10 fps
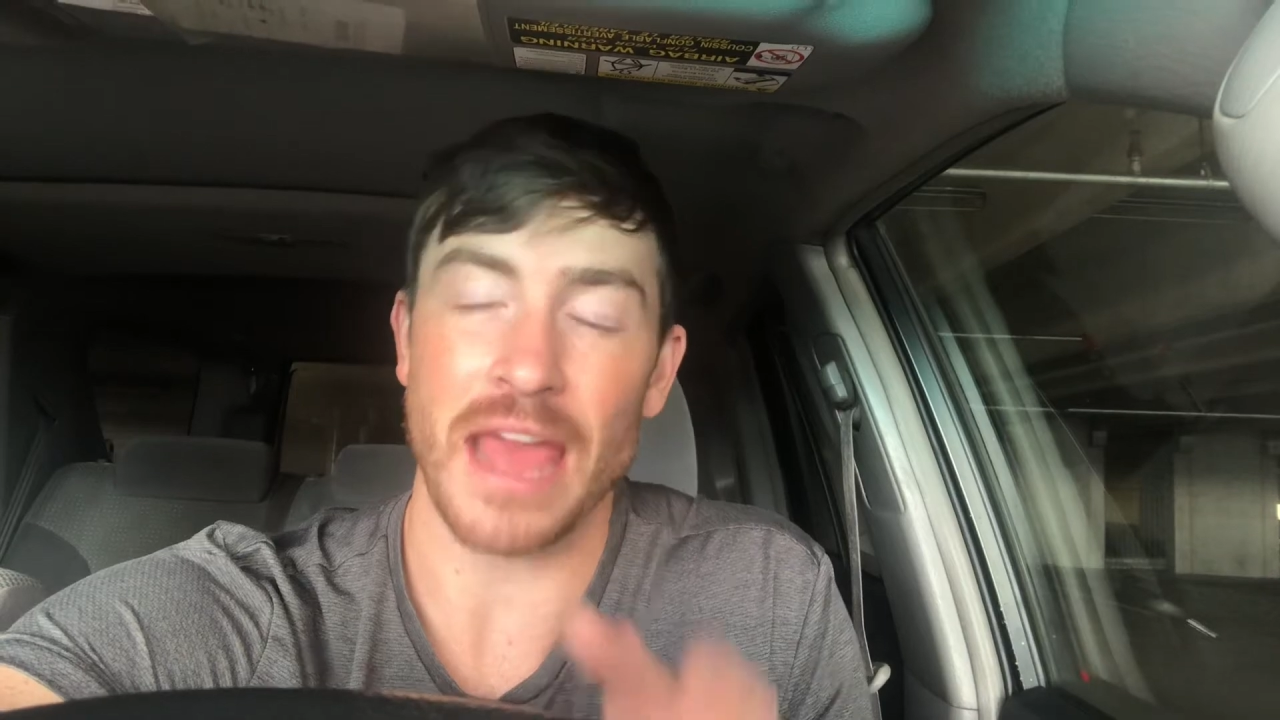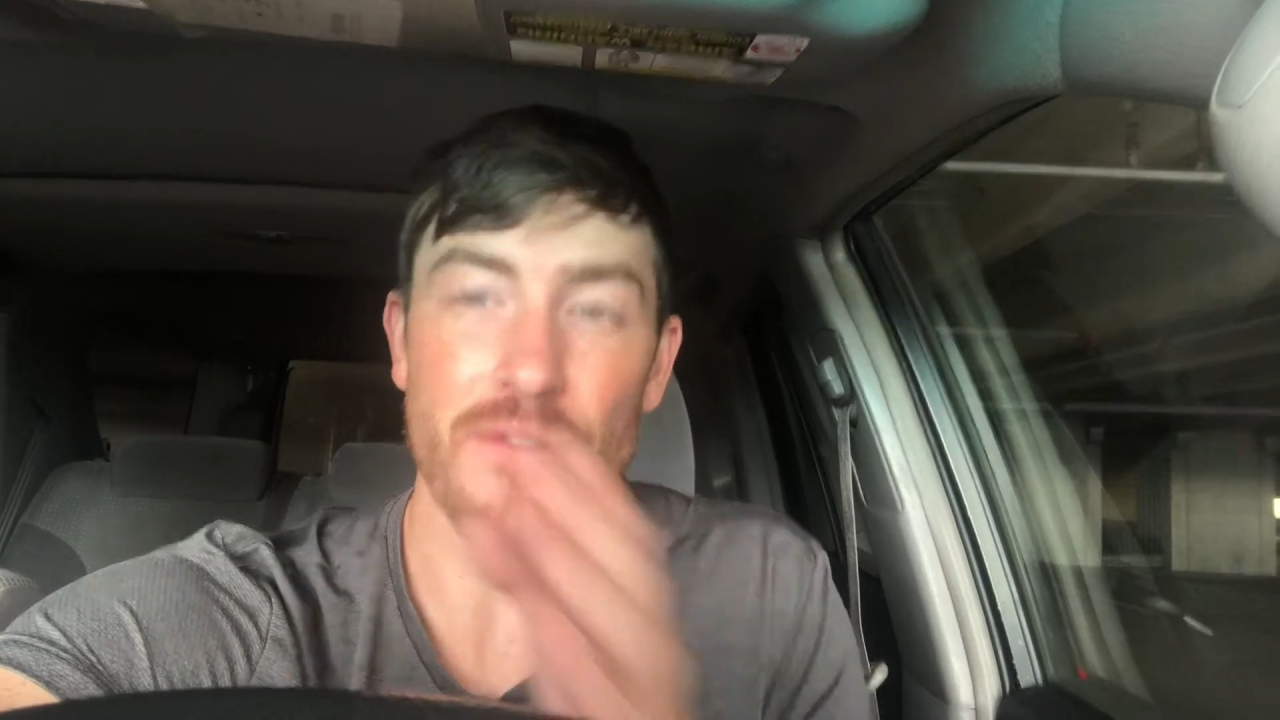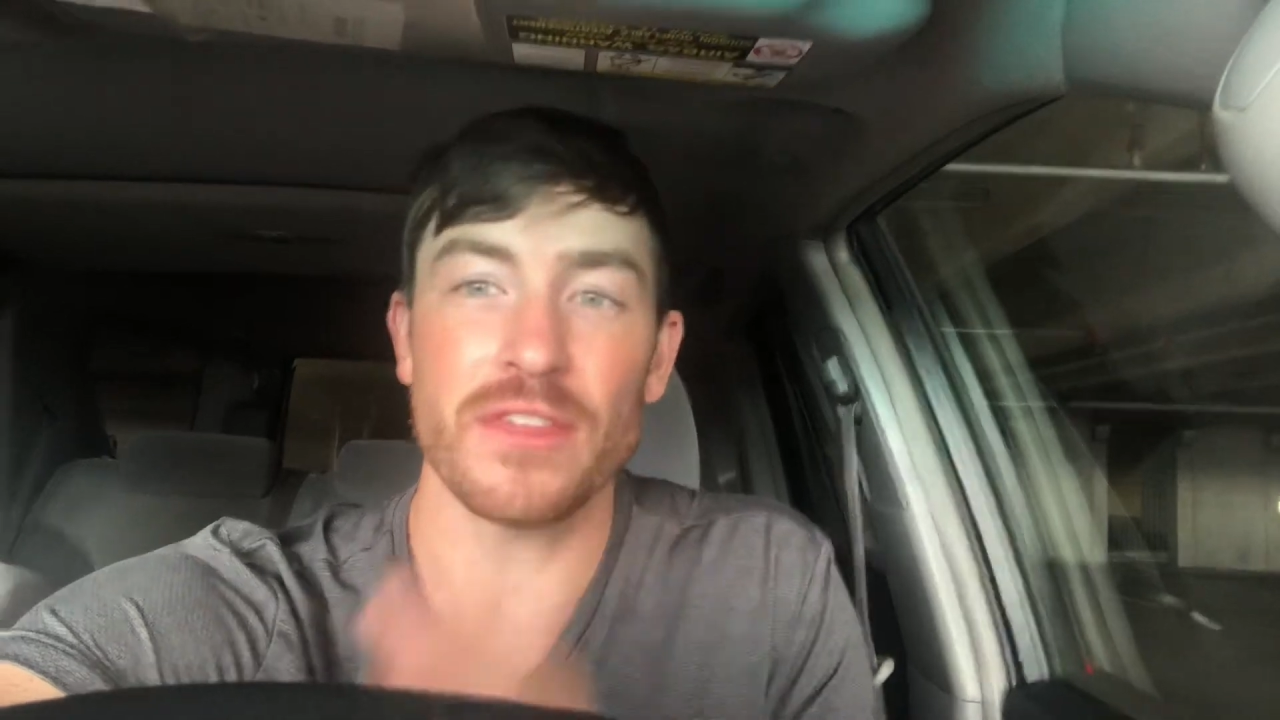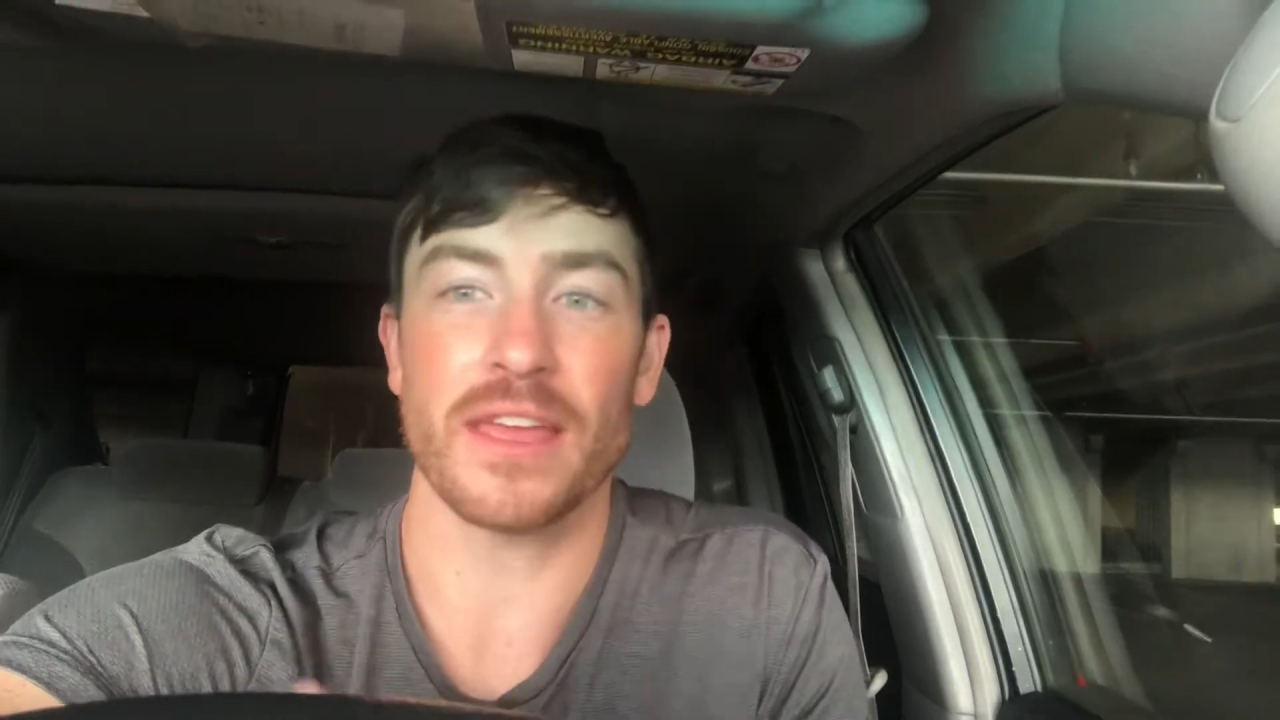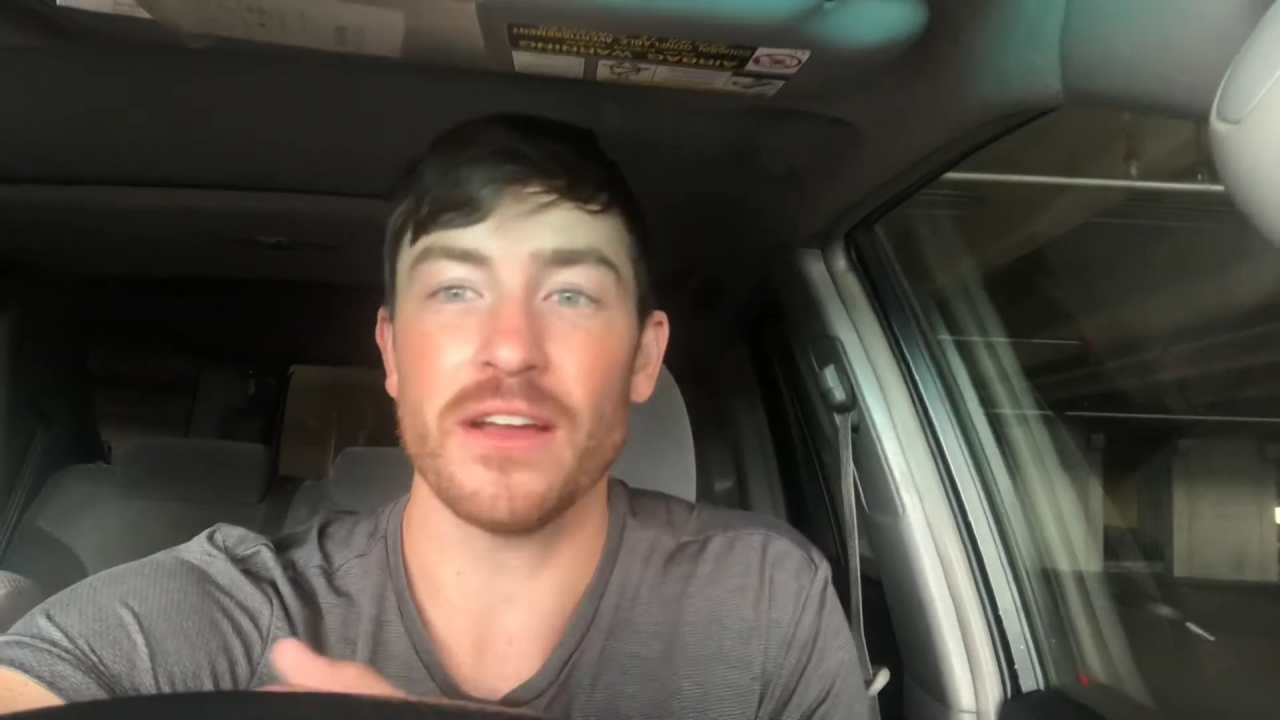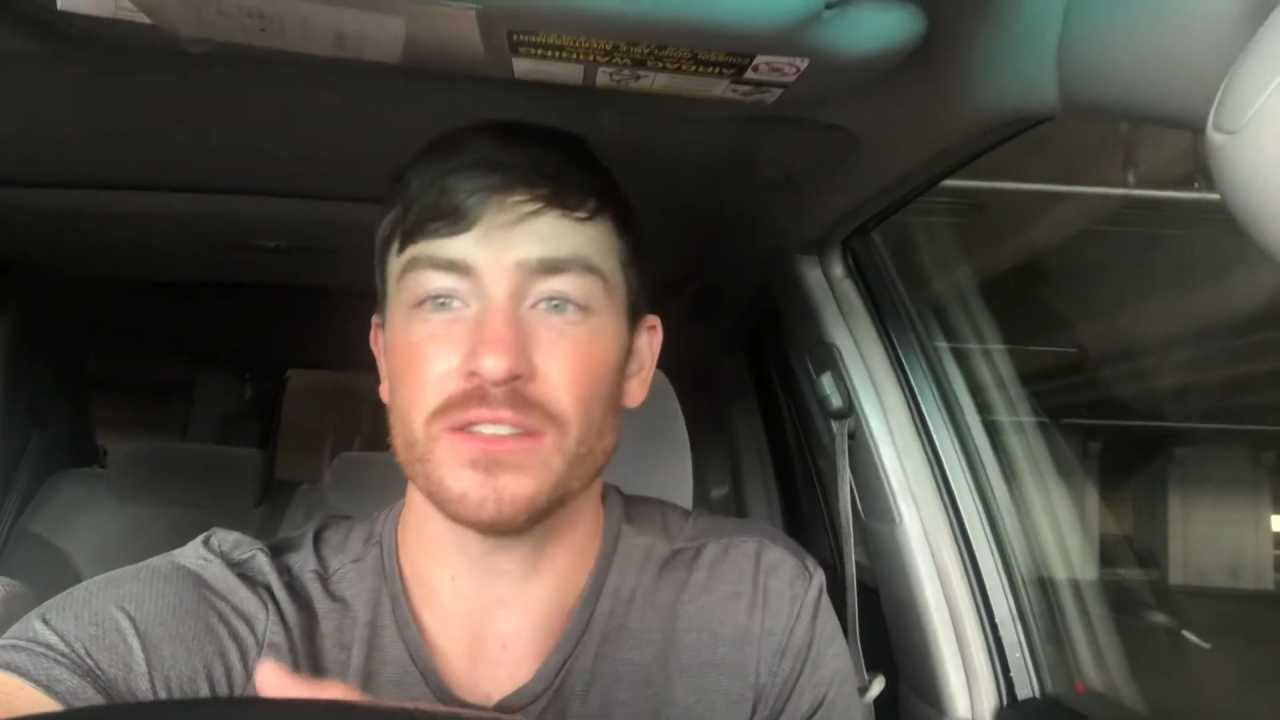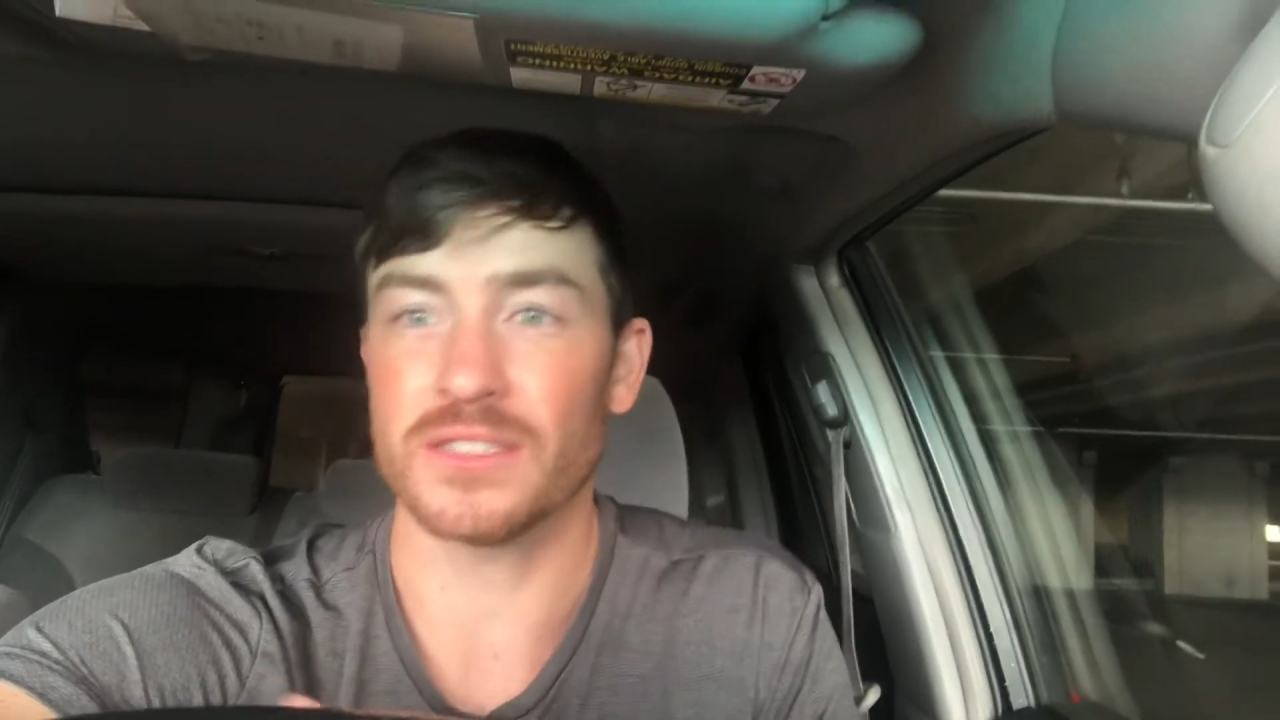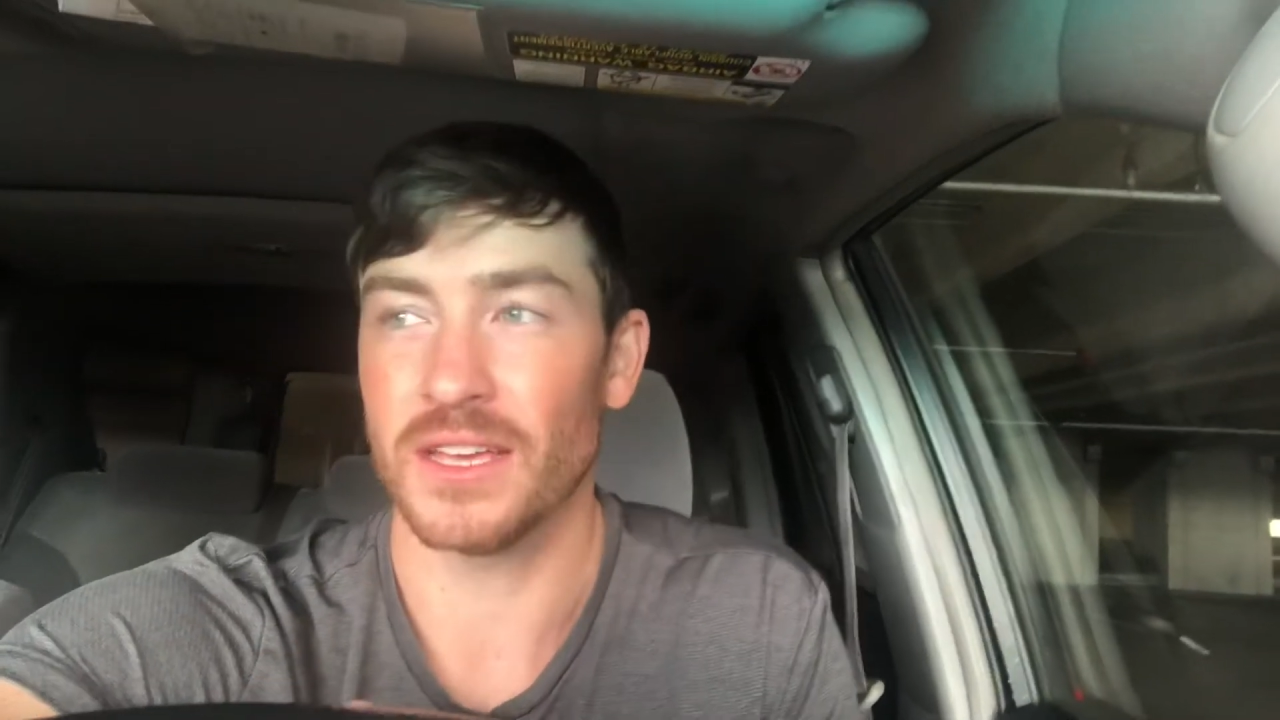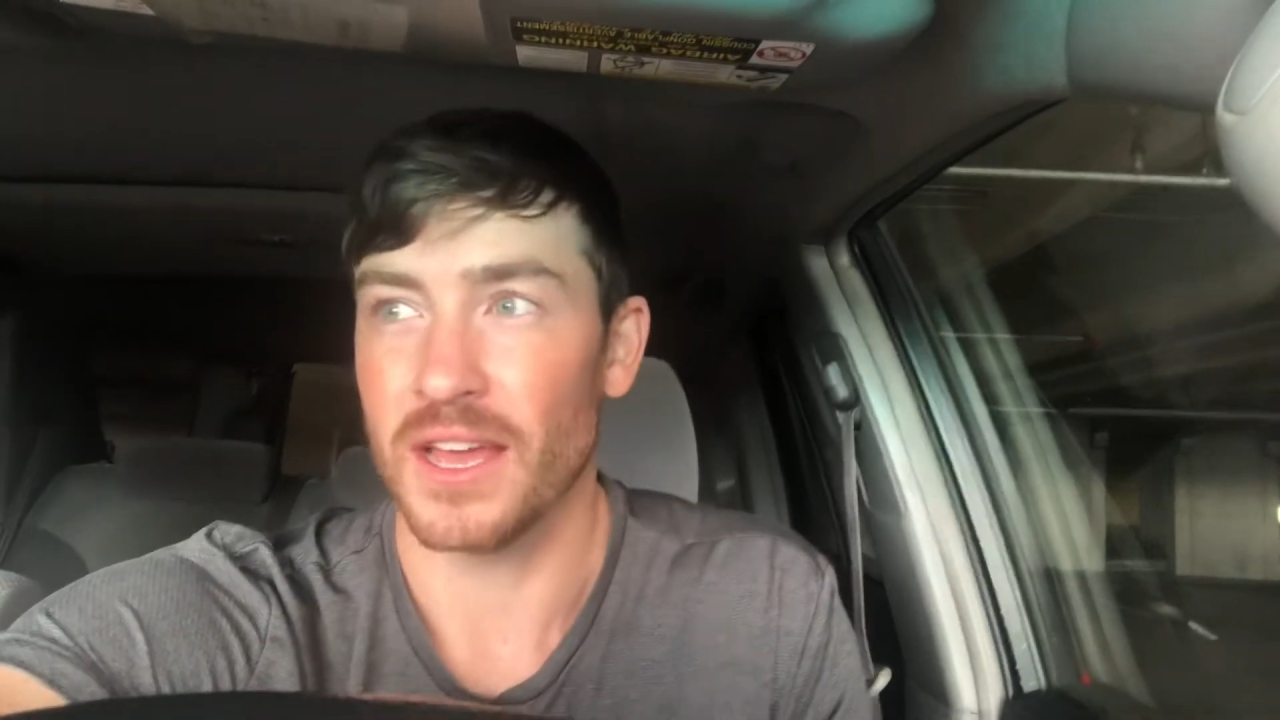everything else,